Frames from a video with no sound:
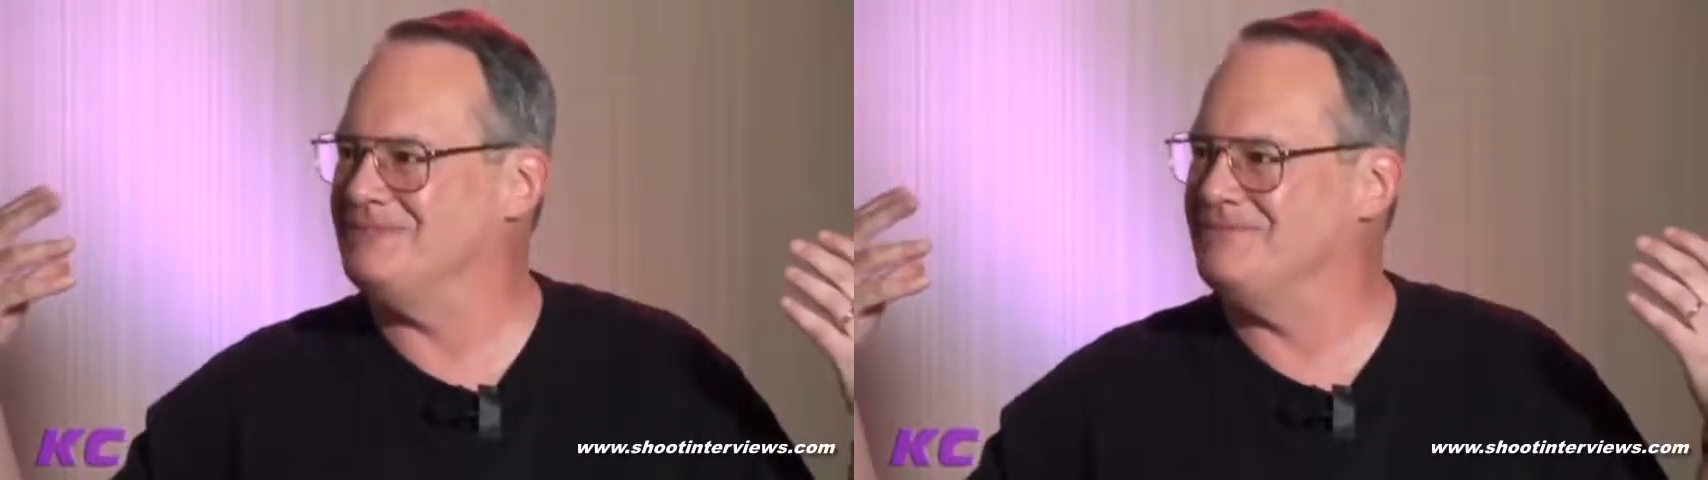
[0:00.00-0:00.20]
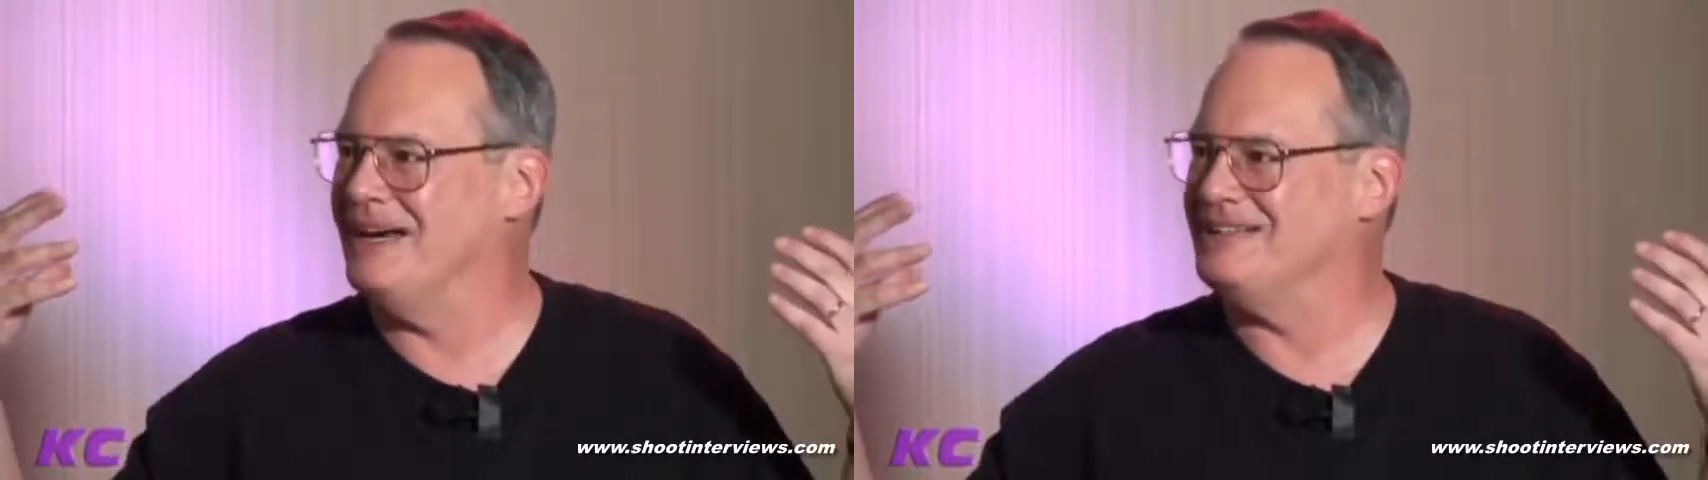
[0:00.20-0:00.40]

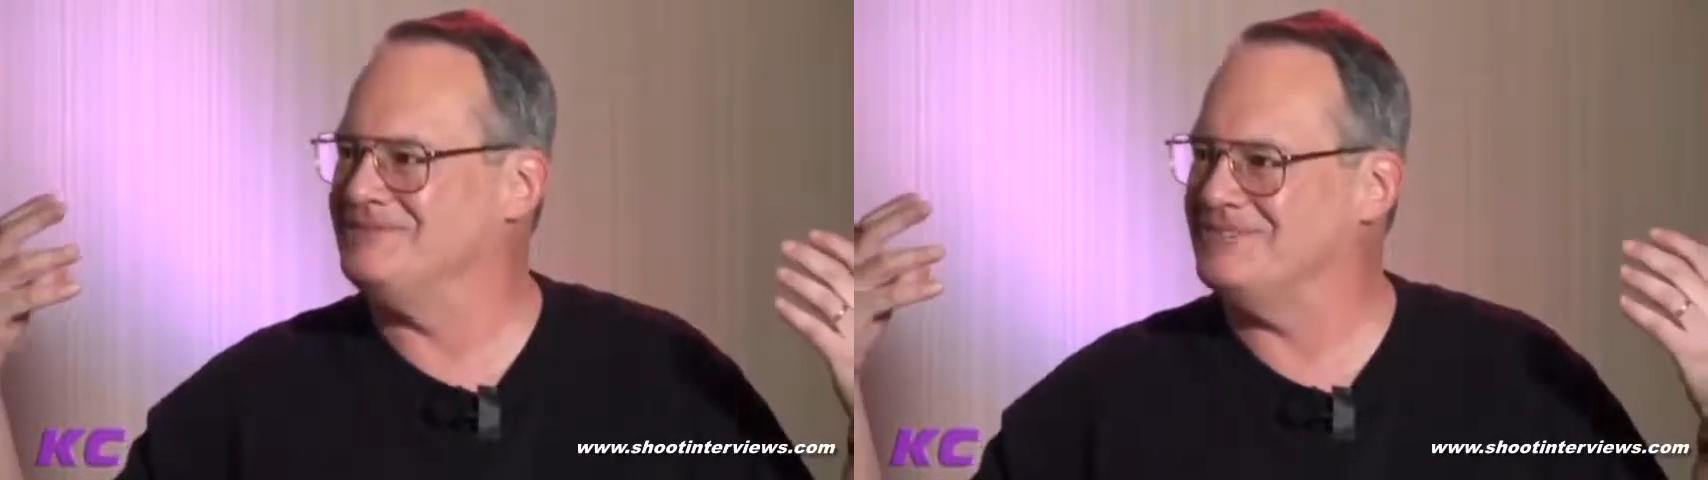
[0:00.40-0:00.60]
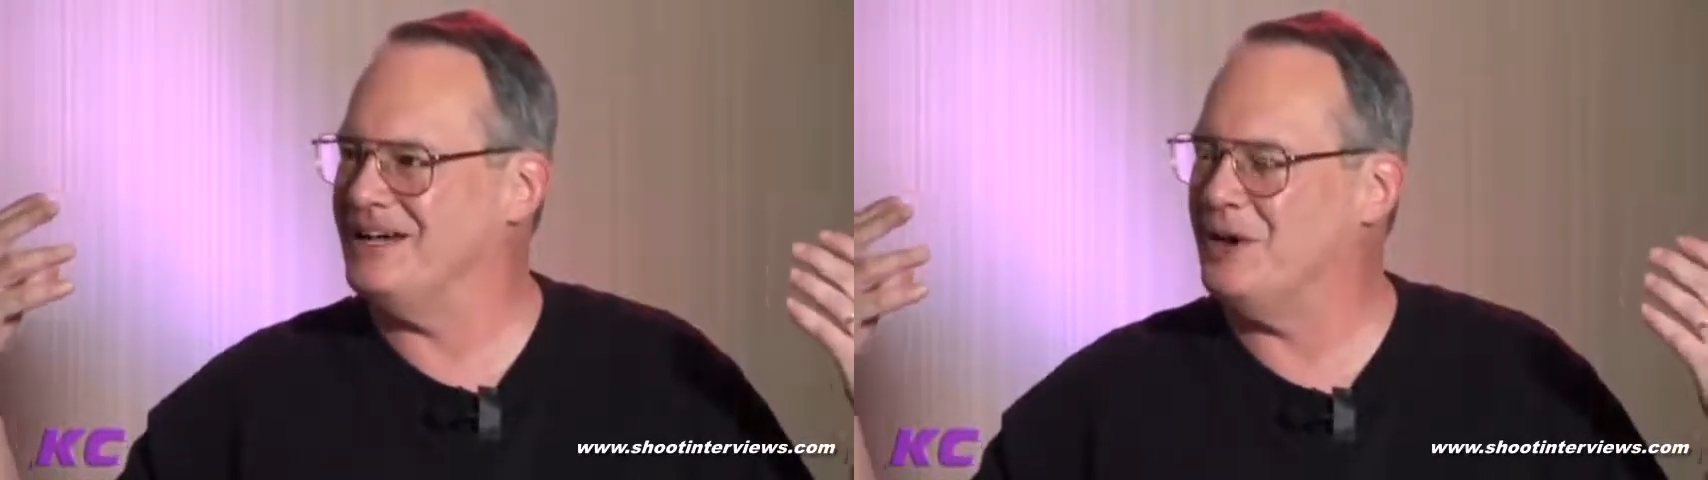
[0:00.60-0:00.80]
It might
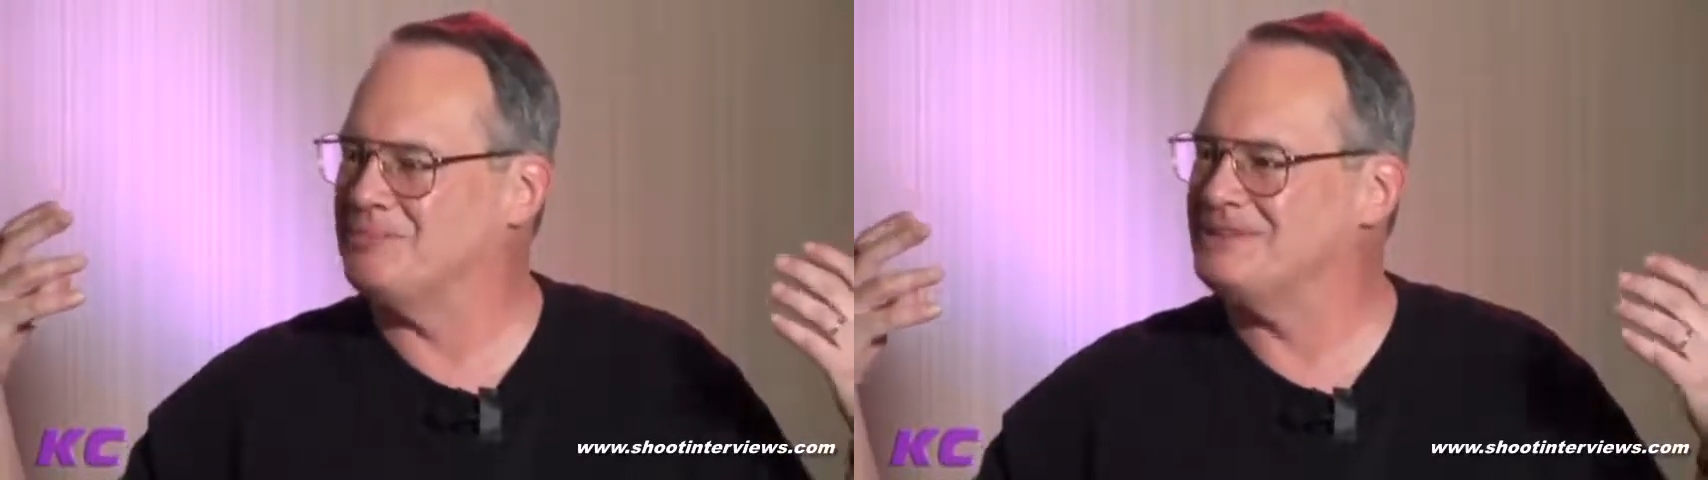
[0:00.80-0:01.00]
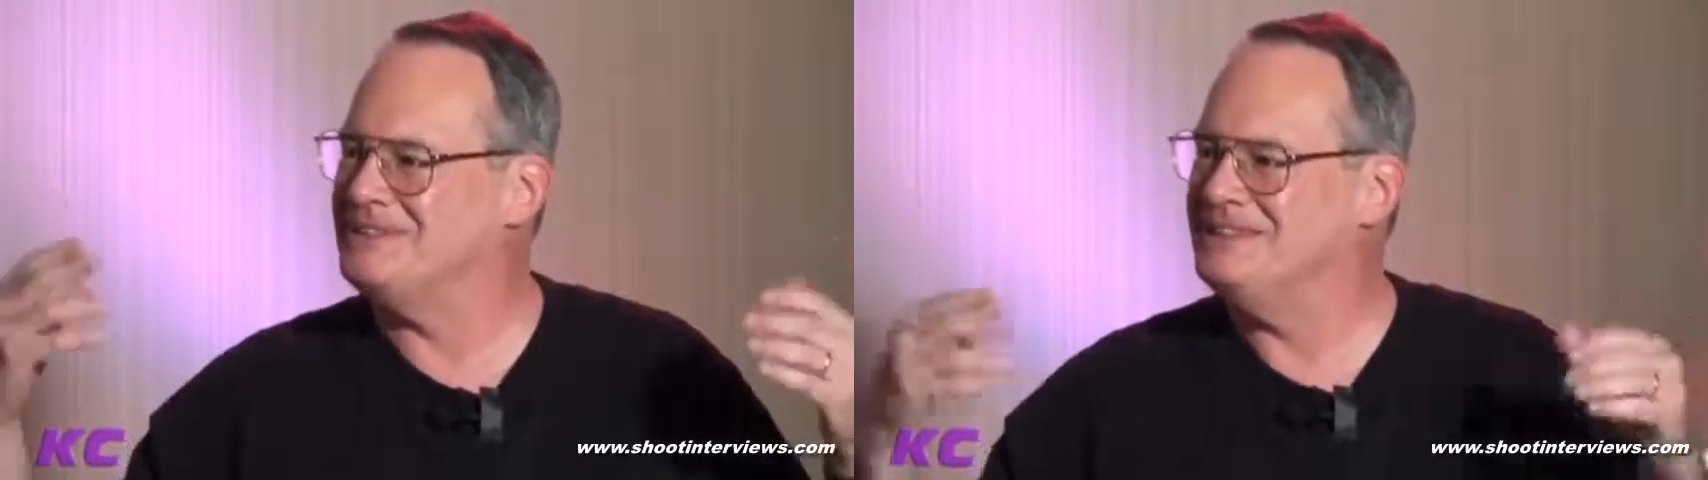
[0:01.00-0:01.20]
have
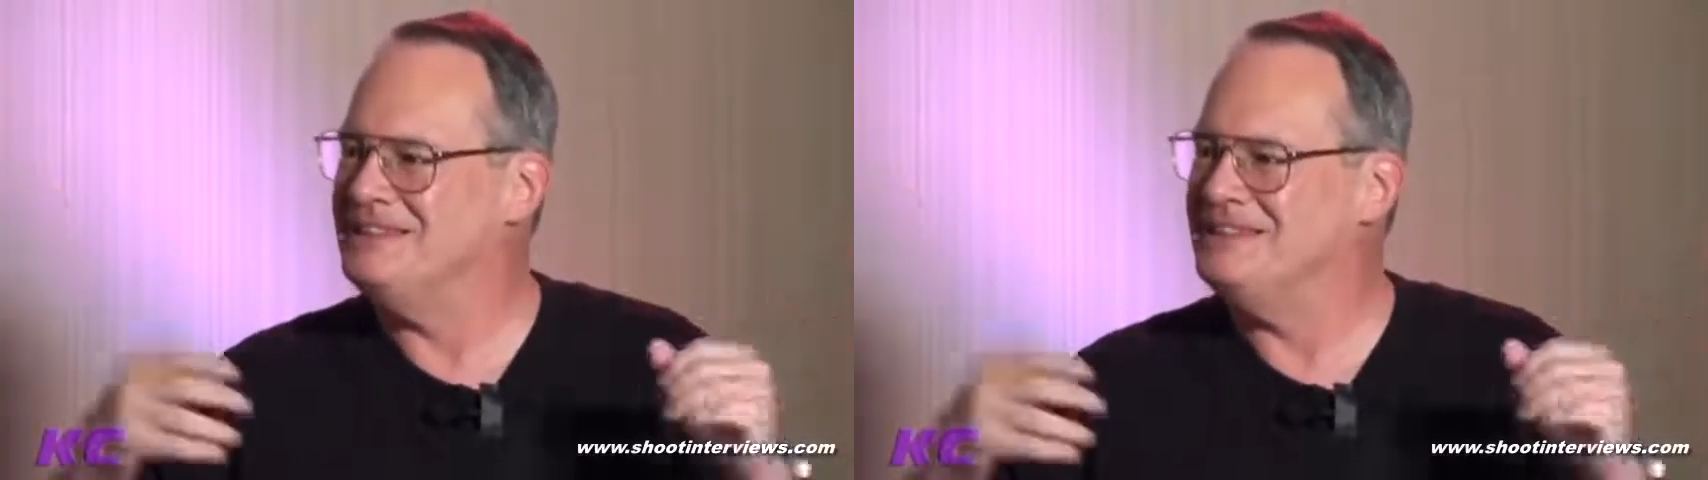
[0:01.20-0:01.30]
helped.